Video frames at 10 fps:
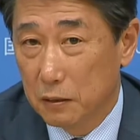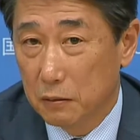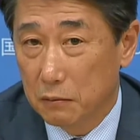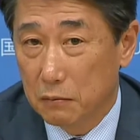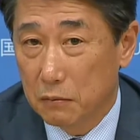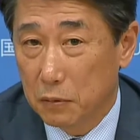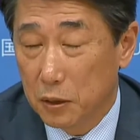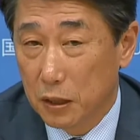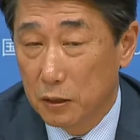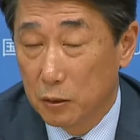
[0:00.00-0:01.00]
So, so
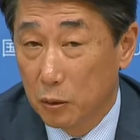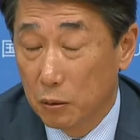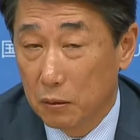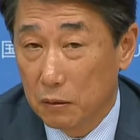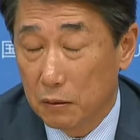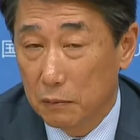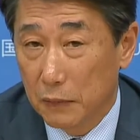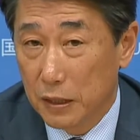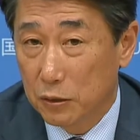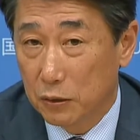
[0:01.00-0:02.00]
there is no
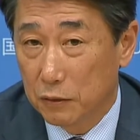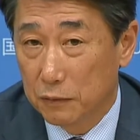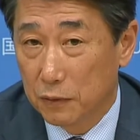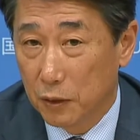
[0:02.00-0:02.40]
mention of